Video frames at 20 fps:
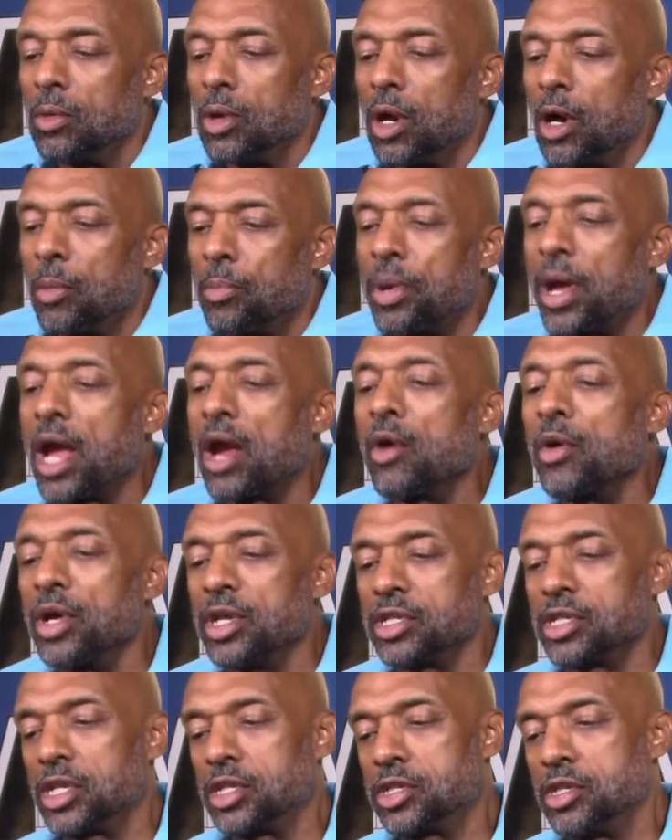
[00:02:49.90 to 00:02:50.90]

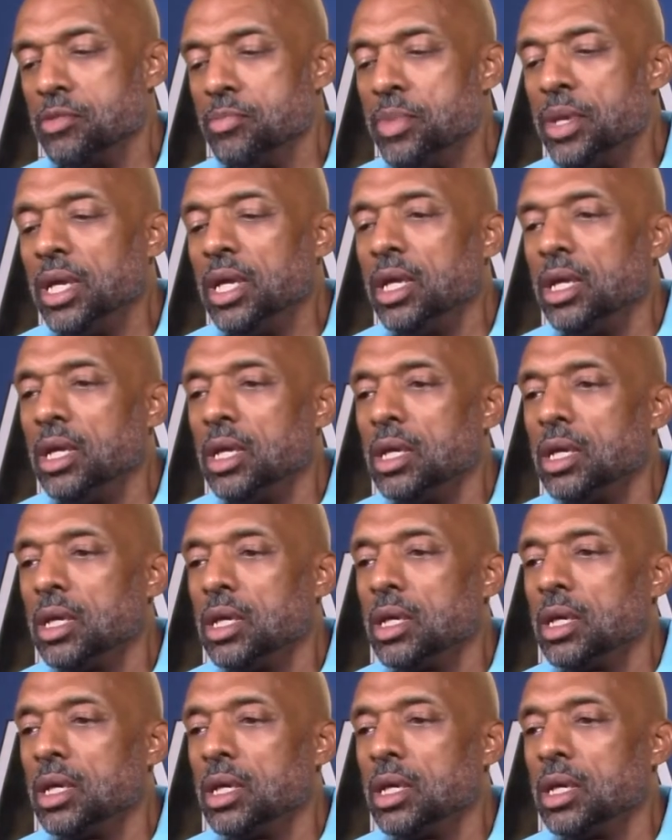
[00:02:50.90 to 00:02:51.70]
apparent to me